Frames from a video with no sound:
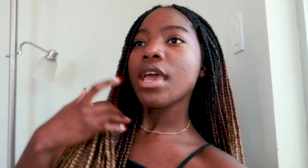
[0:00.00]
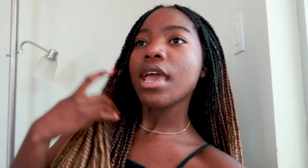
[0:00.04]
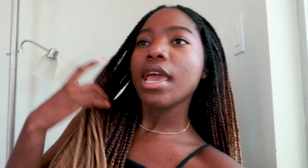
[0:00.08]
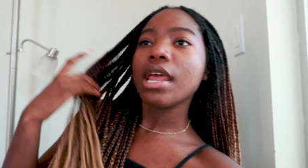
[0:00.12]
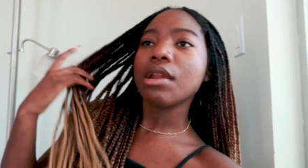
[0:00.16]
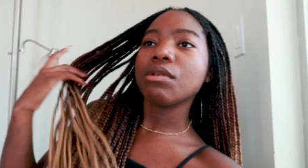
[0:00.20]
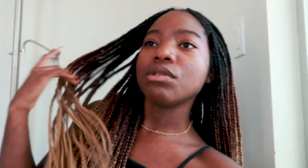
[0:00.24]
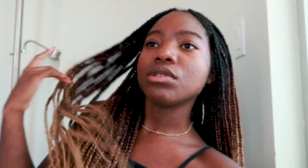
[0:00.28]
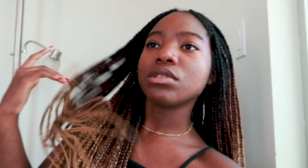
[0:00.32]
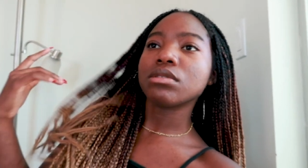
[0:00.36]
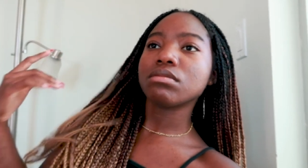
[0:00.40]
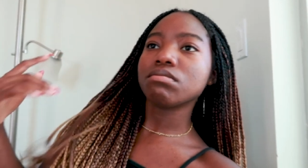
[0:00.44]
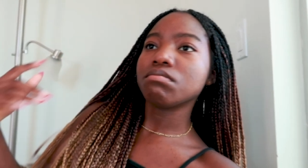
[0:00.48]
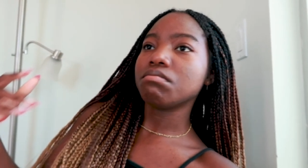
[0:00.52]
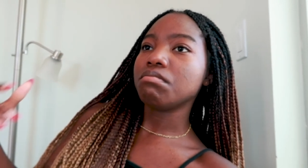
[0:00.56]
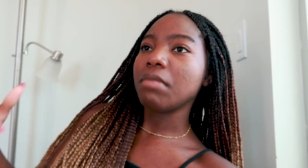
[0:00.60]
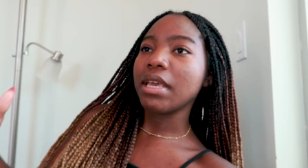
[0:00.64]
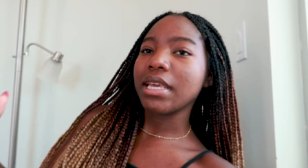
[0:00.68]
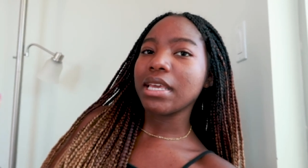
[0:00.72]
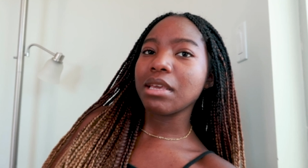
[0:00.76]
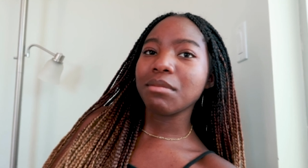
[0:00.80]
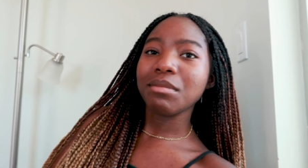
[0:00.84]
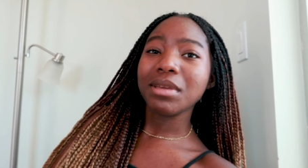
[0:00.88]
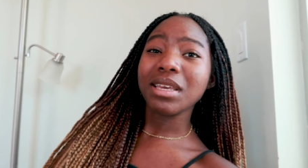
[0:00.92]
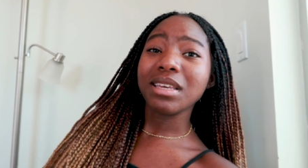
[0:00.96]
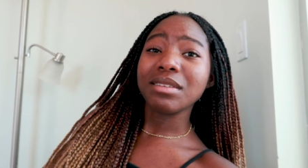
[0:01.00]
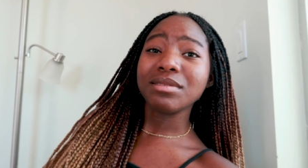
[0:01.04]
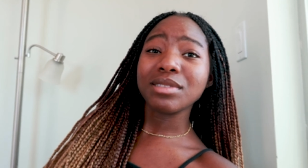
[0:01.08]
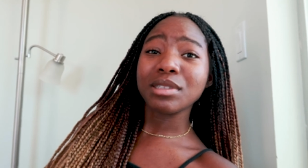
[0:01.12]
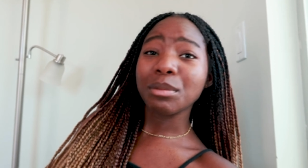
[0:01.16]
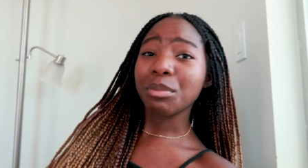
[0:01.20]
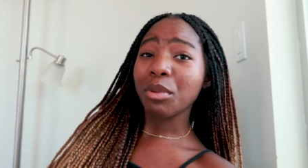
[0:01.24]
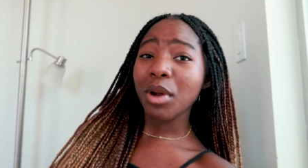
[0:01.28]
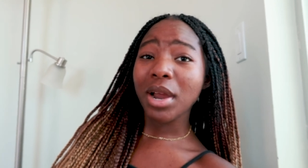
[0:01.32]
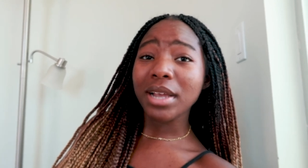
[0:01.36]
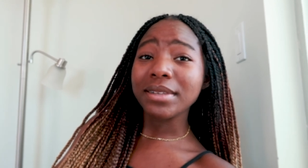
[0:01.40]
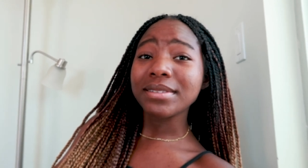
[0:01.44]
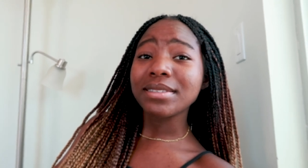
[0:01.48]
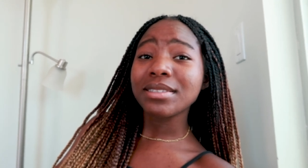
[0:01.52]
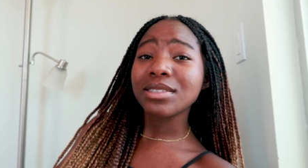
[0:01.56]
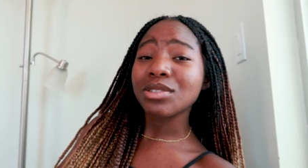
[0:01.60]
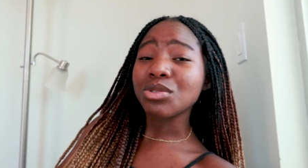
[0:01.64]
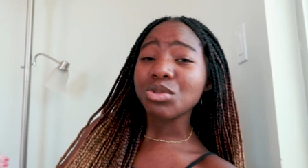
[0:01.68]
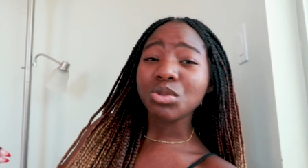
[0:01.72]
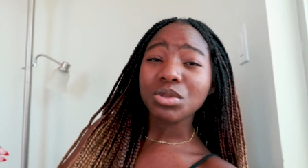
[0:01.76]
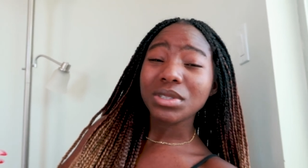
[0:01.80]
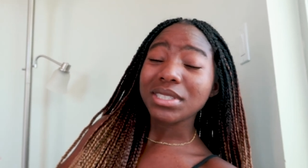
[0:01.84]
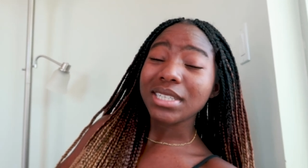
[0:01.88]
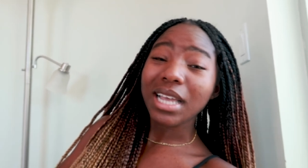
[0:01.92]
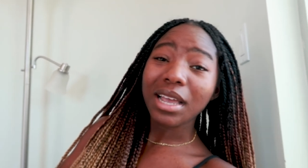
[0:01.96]
and it was making me depressed,
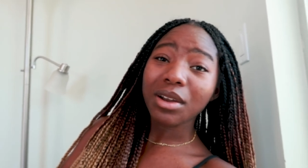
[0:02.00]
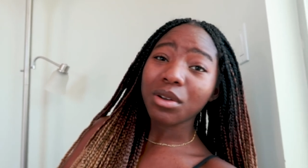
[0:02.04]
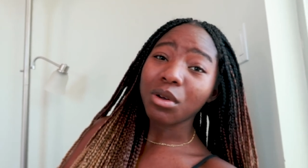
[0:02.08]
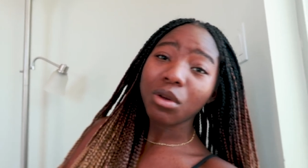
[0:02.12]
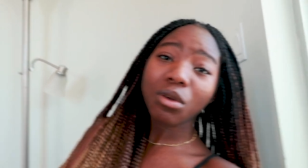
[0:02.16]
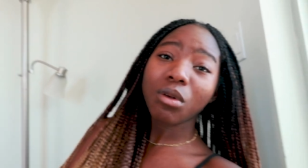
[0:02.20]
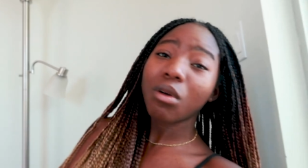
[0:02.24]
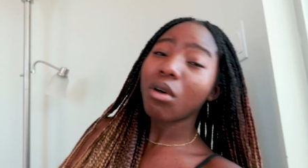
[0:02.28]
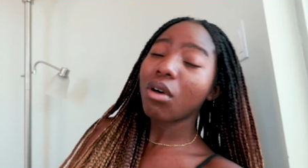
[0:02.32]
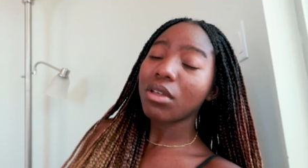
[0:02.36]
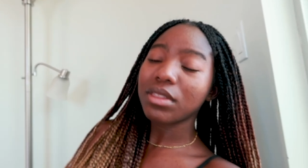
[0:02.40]
suicidal,